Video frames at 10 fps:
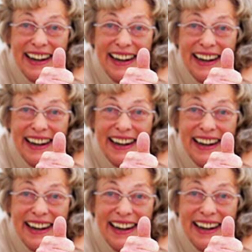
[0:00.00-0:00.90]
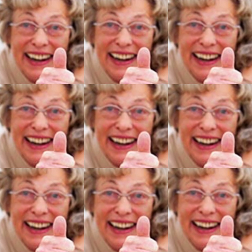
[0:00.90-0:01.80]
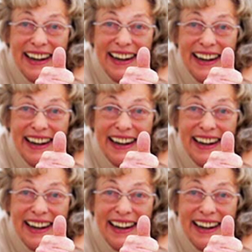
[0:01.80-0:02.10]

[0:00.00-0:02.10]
[no speech]